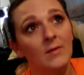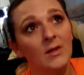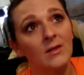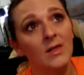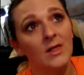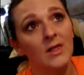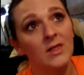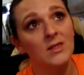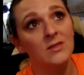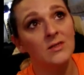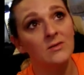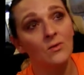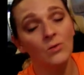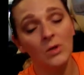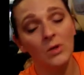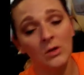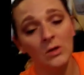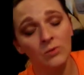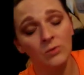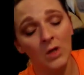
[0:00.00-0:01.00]
These
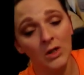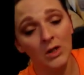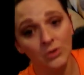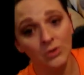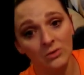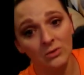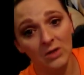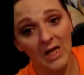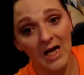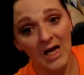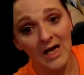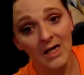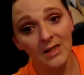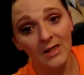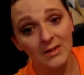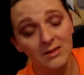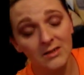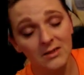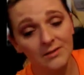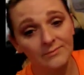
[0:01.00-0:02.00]
will run your
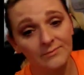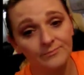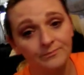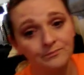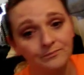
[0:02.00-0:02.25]
lights